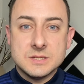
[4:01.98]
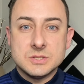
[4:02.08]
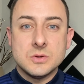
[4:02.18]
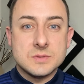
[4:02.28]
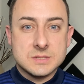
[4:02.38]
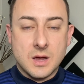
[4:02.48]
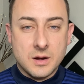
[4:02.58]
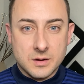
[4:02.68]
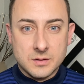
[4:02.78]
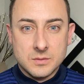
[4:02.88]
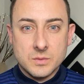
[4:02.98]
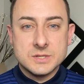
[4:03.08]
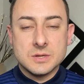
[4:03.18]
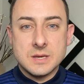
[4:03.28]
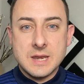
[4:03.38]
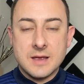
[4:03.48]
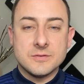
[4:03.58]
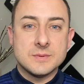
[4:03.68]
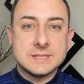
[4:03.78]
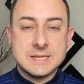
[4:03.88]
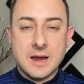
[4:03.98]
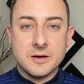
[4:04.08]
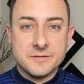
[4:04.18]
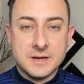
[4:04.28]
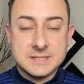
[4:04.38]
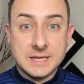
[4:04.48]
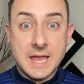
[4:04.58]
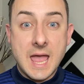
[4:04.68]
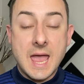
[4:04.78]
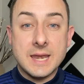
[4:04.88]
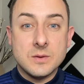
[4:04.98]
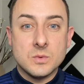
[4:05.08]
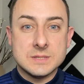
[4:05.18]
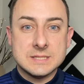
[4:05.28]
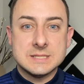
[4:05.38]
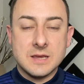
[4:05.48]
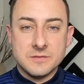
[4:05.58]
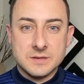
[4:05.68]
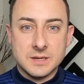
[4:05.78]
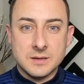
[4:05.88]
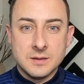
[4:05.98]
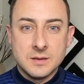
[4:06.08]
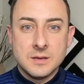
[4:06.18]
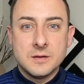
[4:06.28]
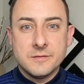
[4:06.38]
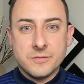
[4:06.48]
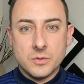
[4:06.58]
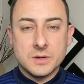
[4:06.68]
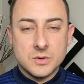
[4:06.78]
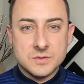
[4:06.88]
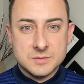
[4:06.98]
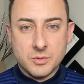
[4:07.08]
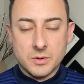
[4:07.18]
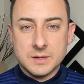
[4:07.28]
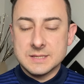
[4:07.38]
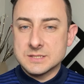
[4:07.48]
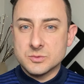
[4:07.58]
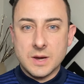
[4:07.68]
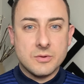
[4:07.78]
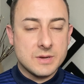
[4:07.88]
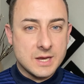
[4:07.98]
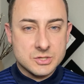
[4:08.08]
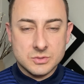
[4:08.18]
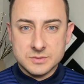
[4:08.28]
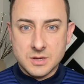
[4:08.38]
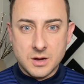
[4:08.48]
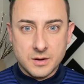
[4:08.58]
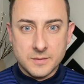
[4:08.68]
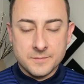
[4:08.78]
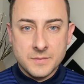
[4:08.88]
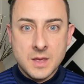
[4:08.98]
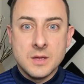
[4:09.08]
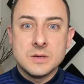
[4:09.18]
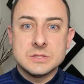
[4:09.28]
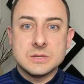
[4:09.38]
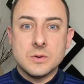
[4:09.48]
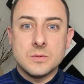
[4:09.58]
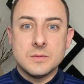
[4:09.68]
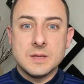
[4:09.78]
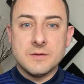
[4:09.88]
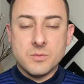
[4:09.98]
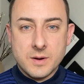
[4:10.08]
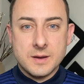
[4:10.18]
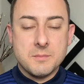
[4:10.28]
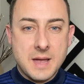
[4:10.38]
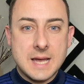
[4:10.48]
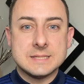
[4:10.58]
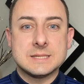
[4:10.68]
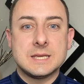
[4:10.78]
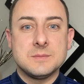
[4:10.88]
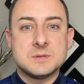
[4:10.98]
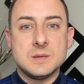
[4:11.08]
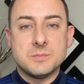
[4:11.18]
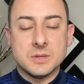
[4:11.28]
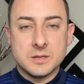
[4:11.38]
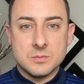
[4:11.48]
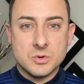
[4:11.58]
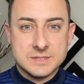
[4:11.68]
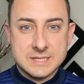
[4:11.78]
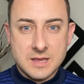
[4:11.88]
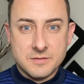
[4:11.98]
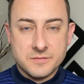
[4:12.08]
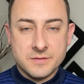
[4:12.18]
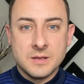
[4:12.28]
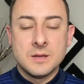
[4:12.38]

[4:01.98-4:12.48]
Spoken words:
is youth soccer. We should never be sacrificing anyone's safety for a youth sport. This is recreational soccer. So if wearing a mask keeps people a little more safe,